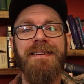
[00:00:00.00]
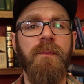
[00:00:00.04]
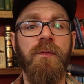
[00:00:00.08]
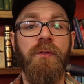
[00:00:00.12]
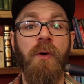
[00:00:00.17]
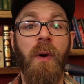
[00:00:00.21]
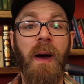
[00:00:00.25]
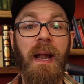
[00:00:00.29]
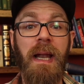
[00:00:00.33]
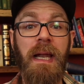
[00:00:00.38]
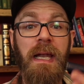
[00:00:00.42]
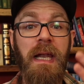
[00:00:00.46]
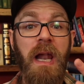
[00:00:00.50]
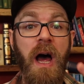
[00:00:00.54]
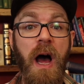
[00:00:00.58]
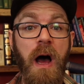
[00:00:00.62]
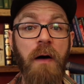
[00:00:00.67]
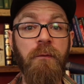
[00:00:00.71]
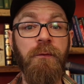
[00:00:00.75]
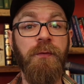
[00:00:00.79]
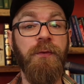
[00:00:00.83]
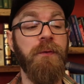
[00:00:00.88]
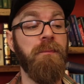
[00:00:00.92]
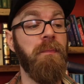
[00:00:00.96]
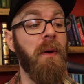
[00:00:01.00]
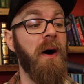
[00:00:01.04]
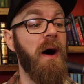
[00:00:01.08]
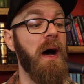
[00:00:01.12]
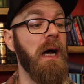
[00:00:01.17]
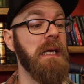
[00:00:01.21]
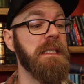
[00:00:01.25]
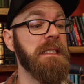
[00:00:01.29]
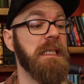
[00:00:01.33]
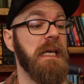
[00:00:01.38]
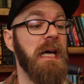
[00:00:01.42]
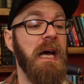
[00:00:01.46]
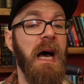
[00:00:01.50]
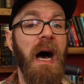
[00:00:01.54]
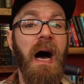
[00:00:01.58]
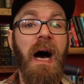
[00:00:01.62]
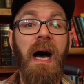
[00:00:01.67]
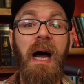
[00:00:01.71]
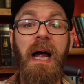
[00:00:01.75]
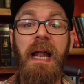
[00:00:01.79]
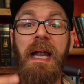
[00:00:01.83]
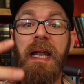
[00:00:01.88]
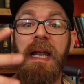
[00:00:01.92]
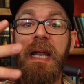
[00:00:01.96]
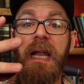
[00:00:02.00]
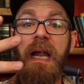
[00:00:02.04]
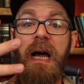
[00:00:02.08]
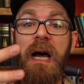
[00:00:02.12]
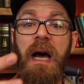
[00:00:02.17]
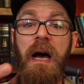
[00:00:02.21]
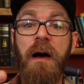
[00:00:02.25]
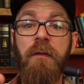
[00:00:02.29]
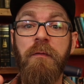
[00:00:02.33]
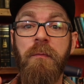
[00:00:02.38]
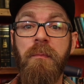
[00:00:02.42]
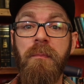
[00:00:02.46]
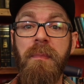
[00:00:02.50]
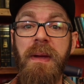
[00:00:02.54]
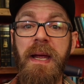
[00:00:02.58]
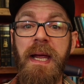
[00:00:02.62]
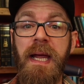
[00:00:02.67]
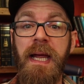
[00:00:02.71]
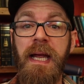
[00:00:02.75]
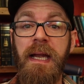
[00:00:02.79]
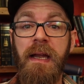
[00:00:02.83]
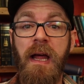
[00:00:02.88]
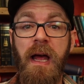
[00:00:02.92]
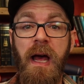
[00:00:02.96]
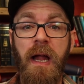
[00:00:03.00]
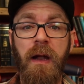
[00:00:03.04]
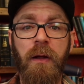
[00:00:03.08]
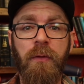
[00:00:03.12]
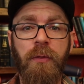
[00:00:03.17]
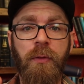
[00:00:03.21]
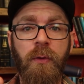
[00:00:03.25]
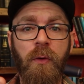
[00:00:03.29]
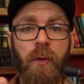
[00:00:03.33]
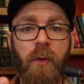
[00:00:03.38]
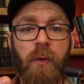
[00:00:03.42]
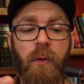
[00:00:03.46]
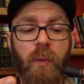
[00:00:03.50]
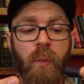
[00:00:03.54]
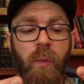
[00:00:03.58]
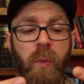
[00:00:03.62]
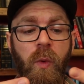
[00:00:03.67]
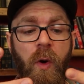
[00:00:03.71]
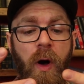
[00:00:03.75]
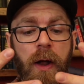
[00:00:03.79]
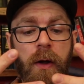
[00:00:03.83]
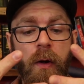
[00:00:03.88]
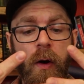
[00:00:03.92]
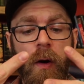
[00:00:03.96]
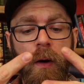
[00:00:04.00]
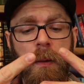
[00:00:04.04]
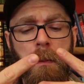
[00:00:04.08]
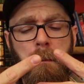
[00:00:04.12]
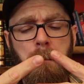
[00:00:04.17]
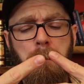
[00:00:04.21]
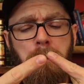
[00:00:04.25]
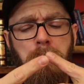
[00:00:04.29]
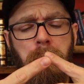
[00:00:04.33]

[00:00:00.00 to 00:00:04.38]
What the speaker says: So I love spice, I love mead, and I thought, why not